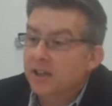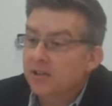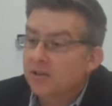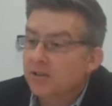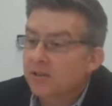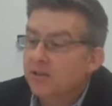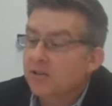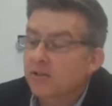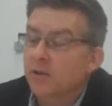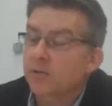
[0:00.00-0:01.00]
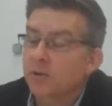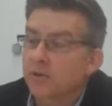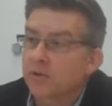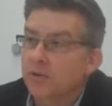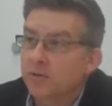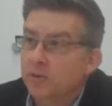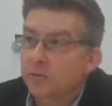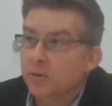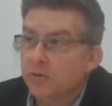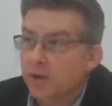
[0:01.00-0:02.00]
Financial is a software as a
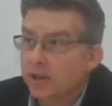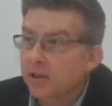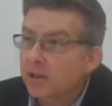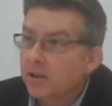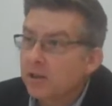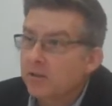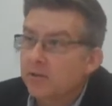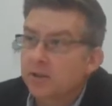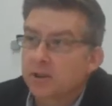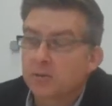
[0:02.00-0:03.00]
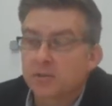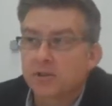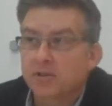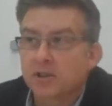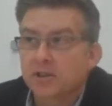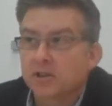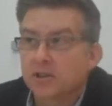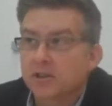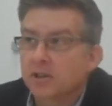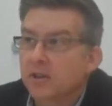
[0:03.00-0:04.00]
service provider for the
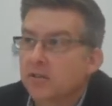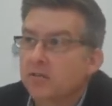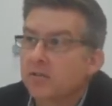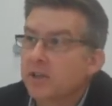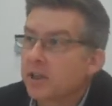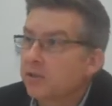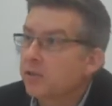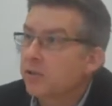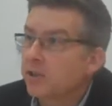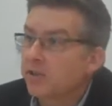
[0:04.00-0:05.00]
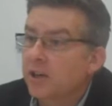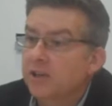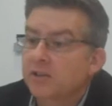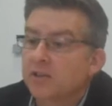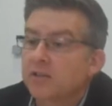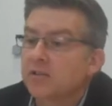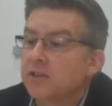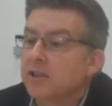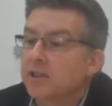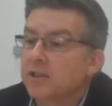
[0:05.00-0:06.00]
administration of financial
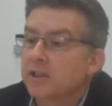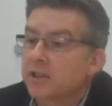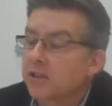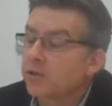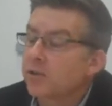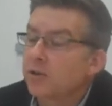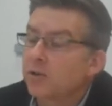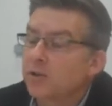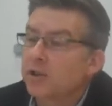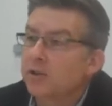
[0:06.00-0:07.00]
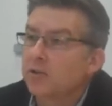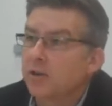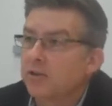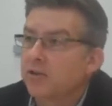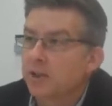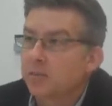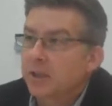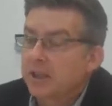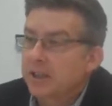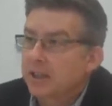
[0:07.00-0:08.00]
transactions in the escrow and trust
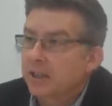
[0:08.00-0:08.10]
segment.